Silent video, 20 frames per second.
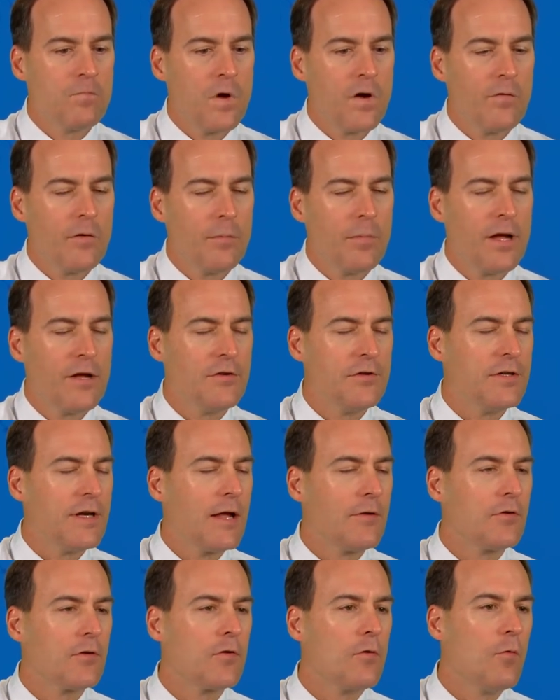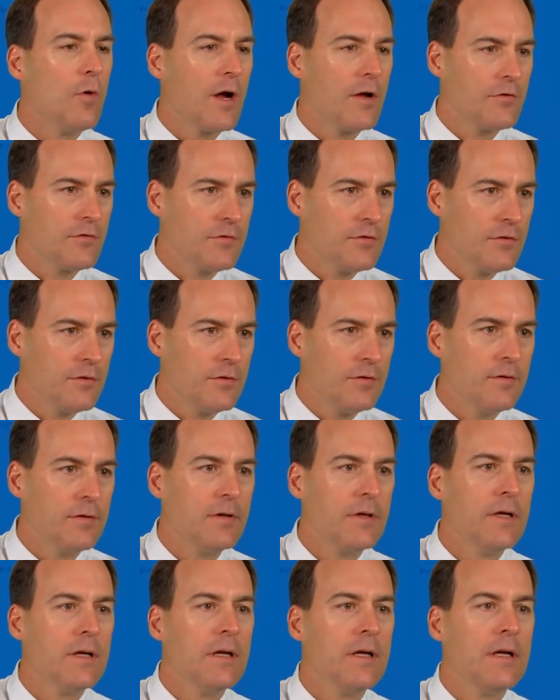if a patient has a
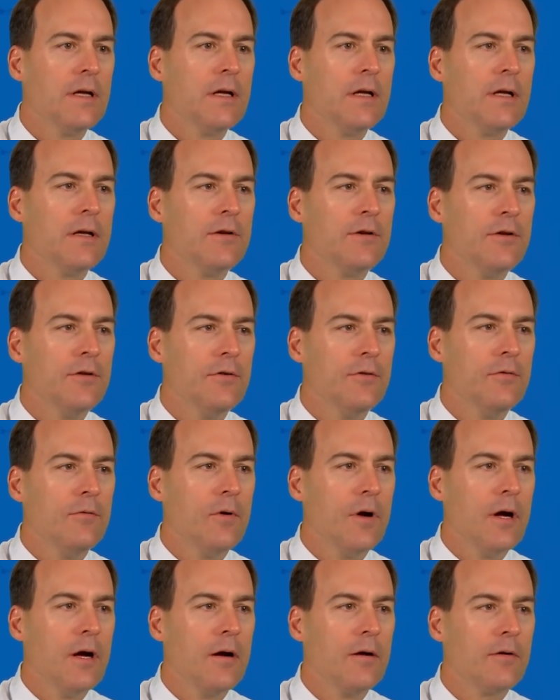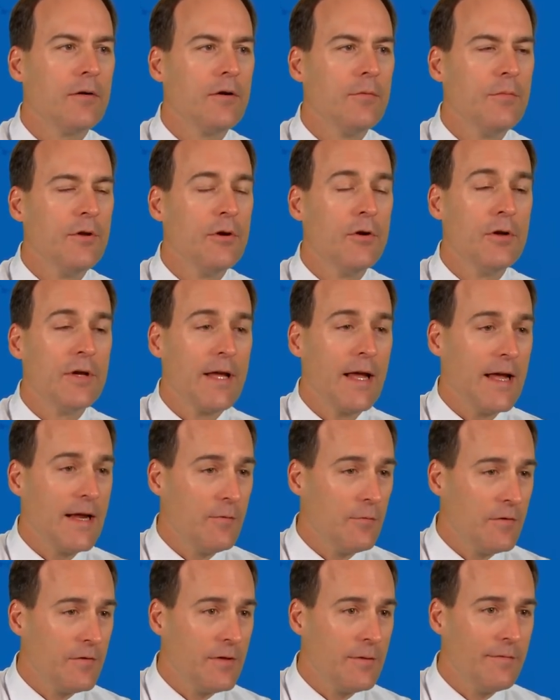question, to
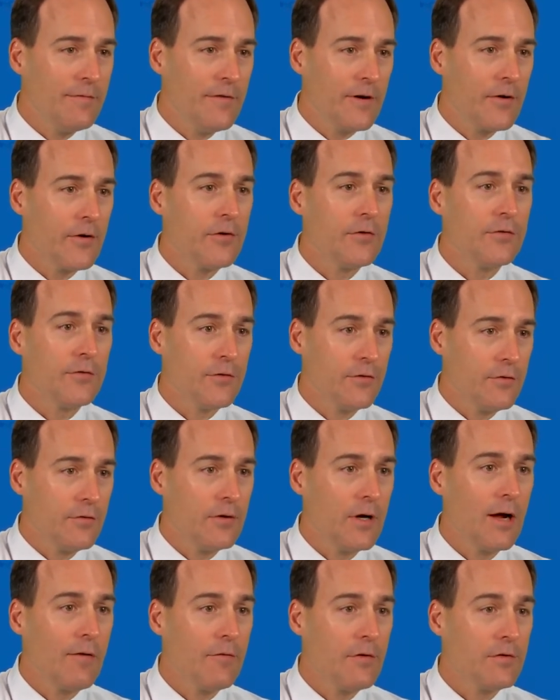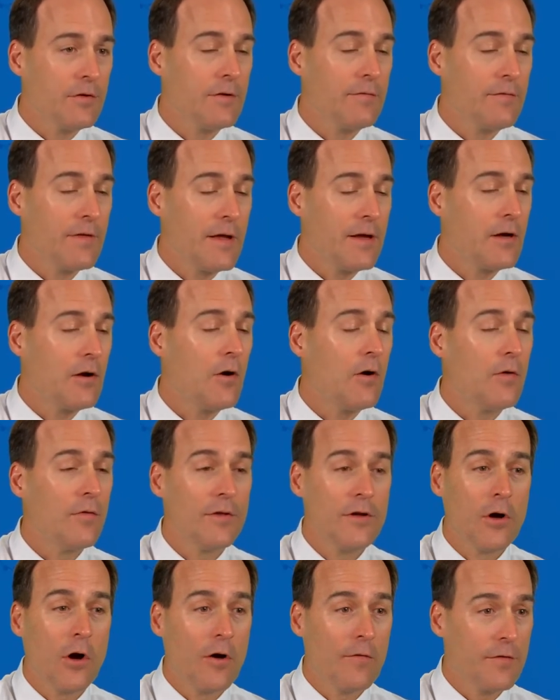communicate with them very soon. Obviously, if they call
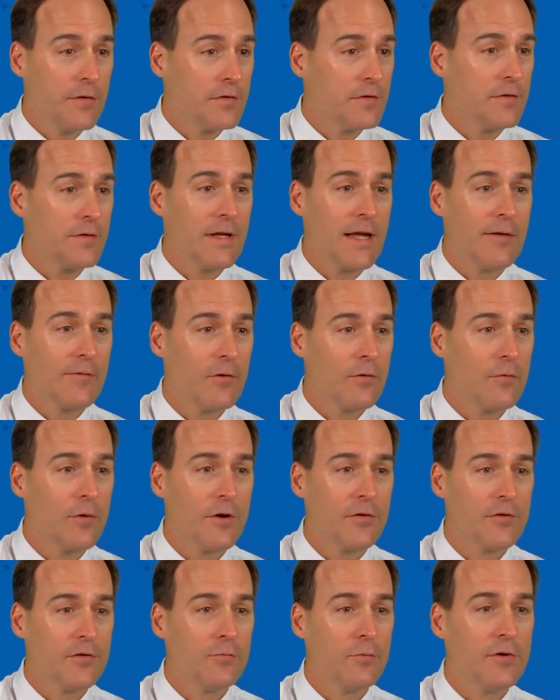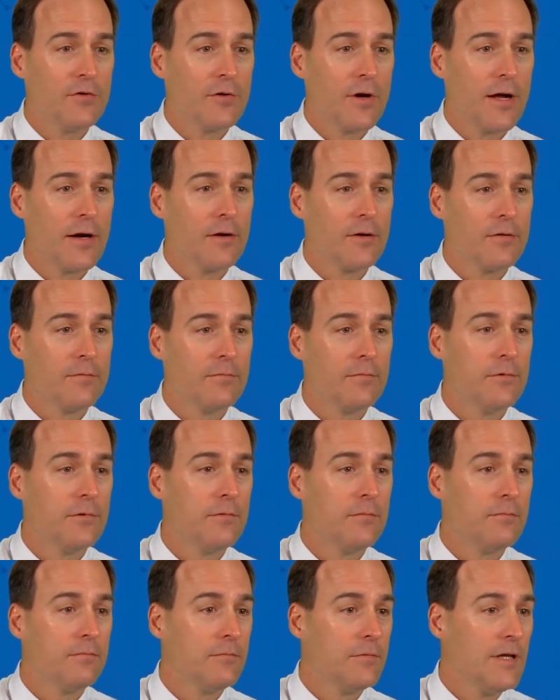the office and they have a question, we try to
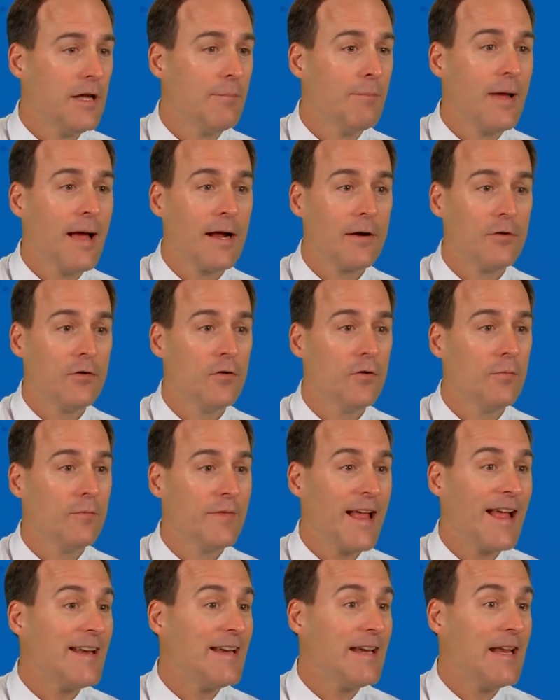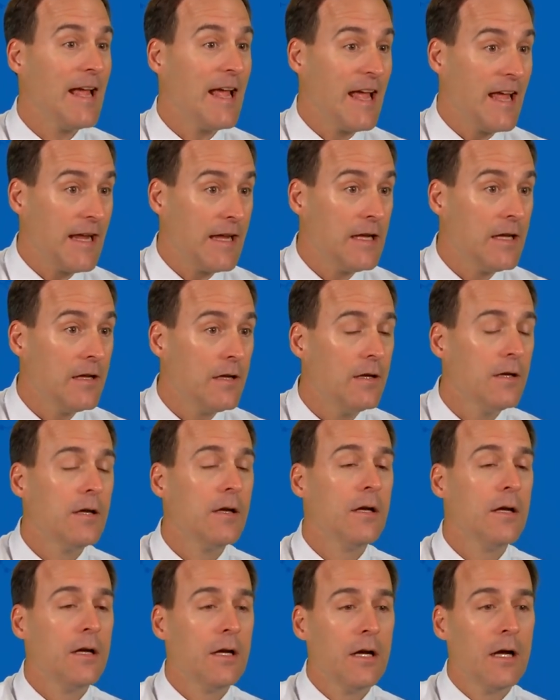get back to them that day.
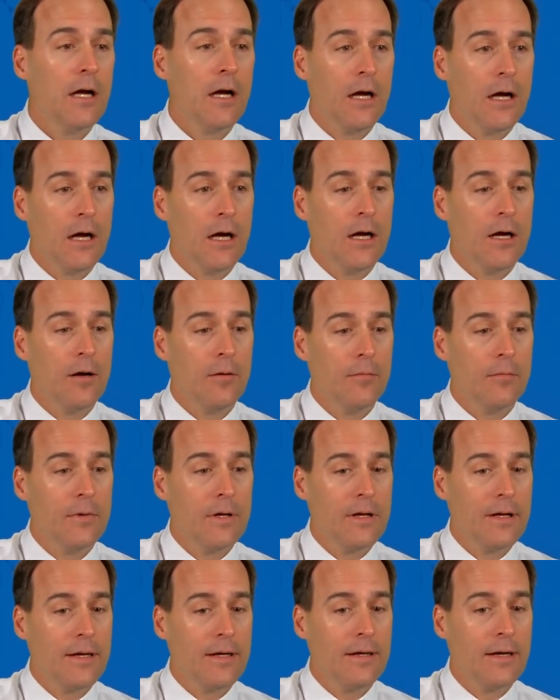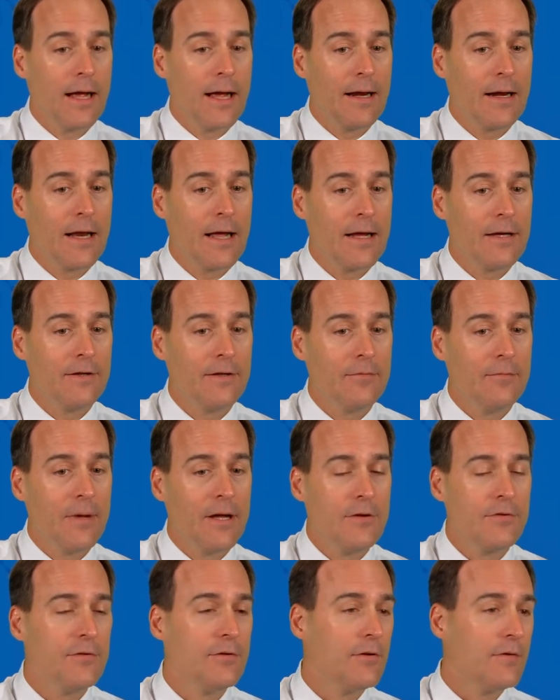And I like to
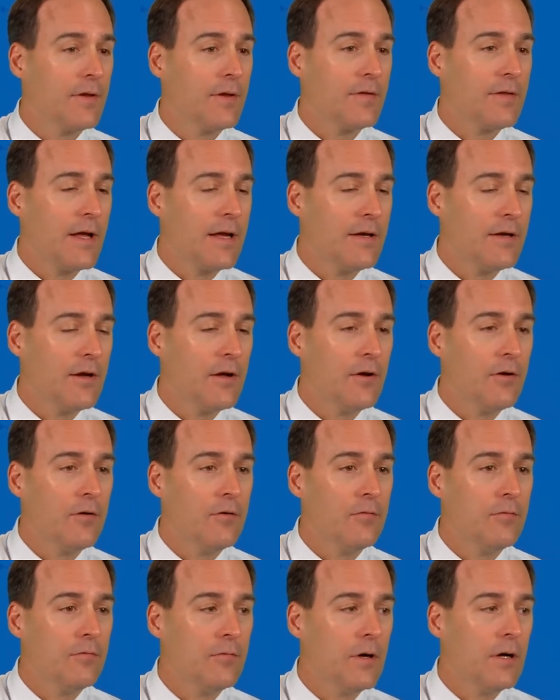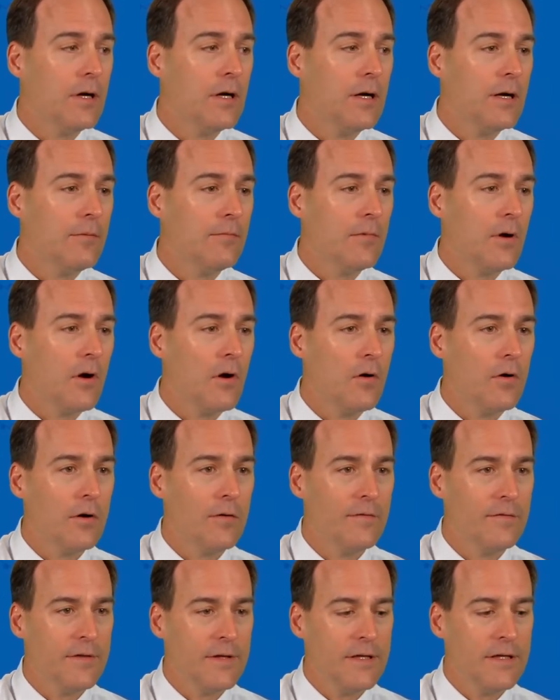make sure that they know
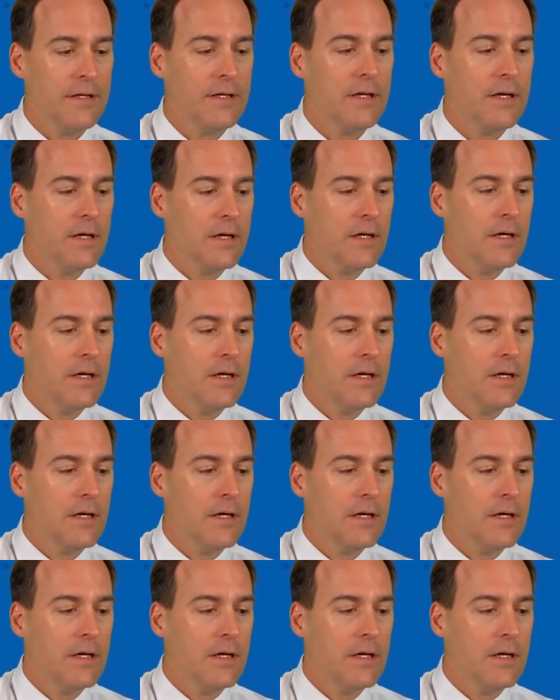all of the